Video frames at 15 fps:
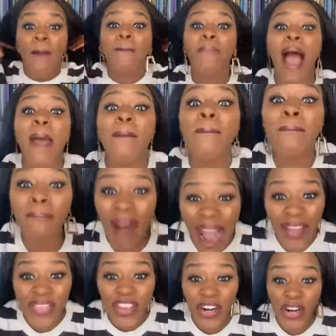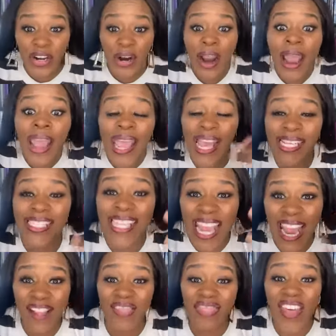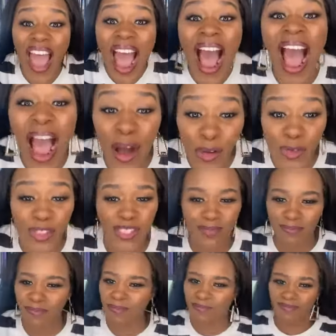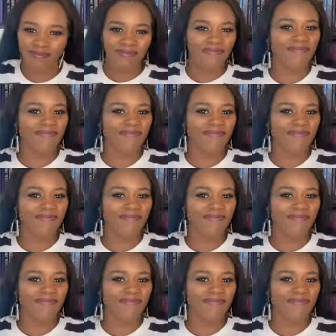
my mother is in the house. Mm.